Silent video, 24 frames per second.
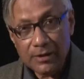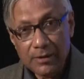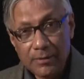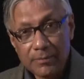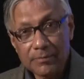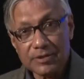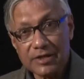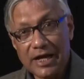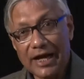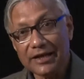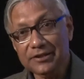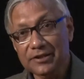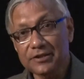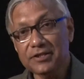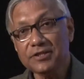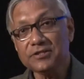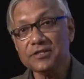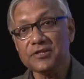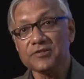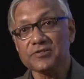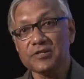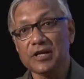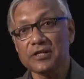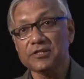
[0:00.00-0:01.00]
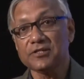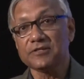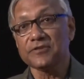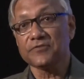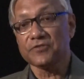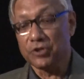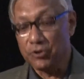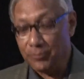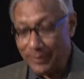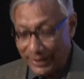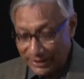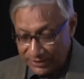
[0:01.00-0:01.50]
But analytic studies of
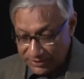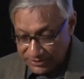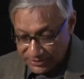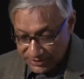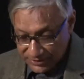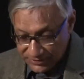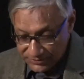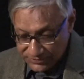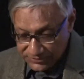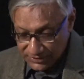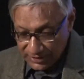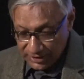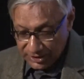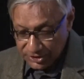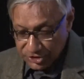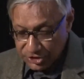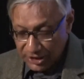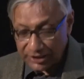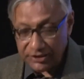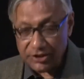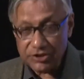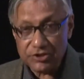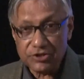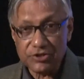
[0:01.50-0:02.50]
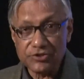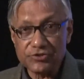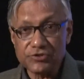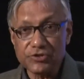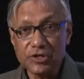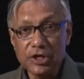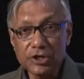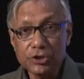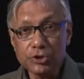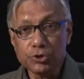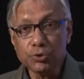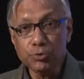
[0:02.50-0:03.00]
the humanities
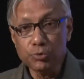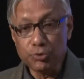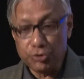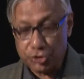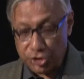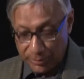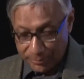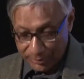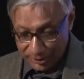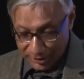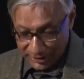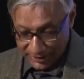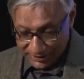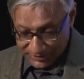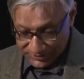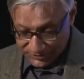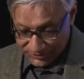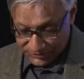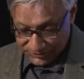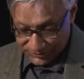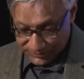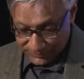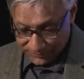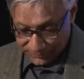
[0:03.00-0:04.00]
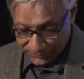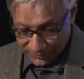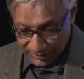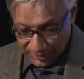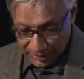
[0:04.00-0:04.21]
challenges two shibboleths.